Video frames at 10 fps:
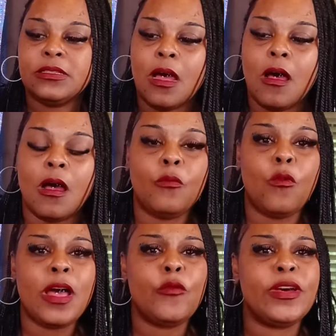Uh,
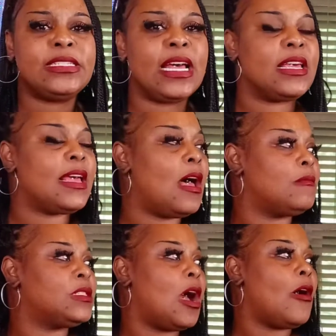one quick second, y'all. I'm
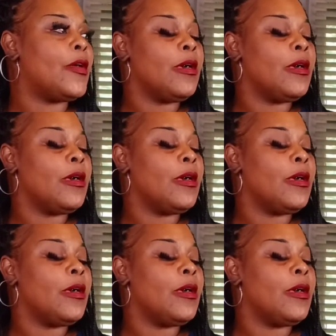sorry.